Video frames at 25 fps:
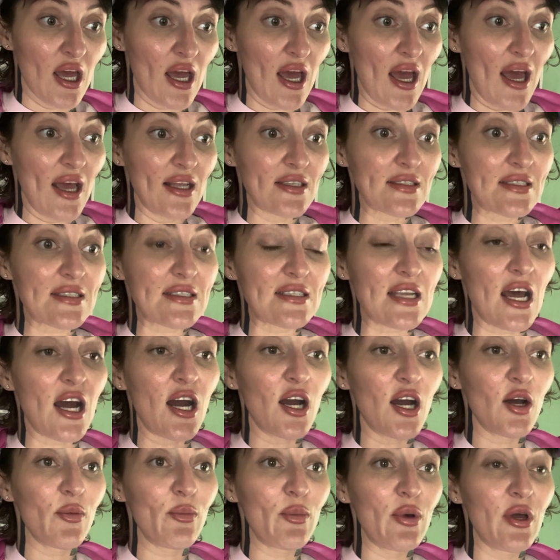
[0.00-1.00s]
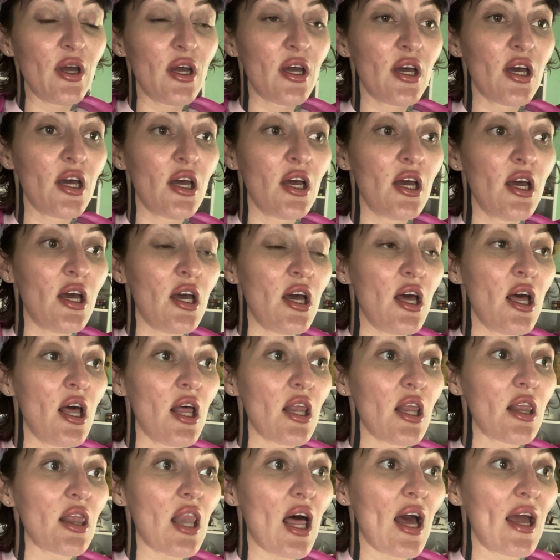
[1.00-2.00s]
and stop
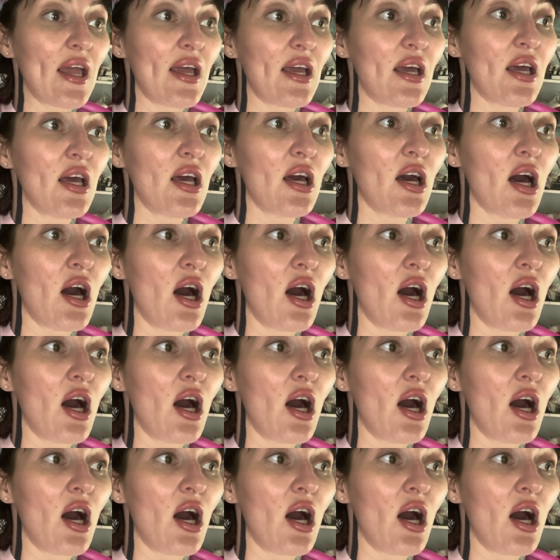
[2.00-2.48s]
like